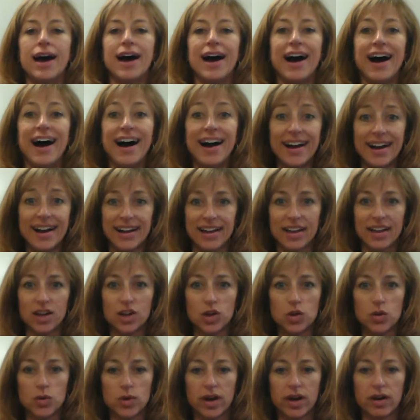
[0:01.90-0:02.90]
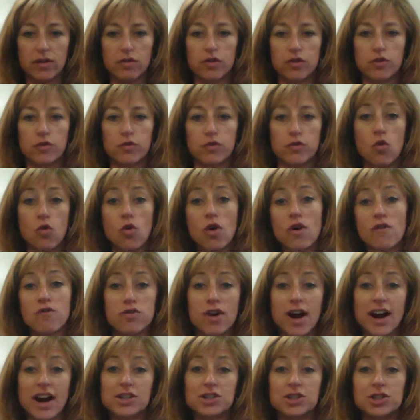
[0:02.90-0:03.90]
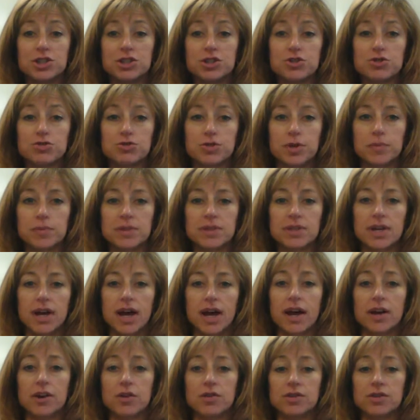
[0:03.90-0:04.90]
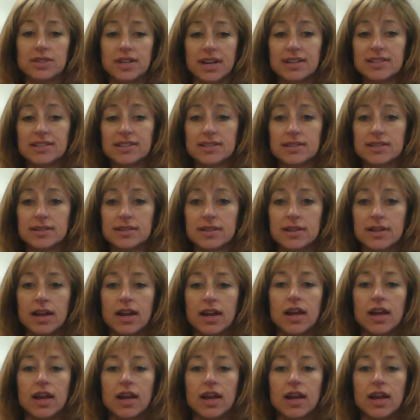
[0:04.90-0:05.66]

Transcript: Hi, you have 4 fraction strips on your desks.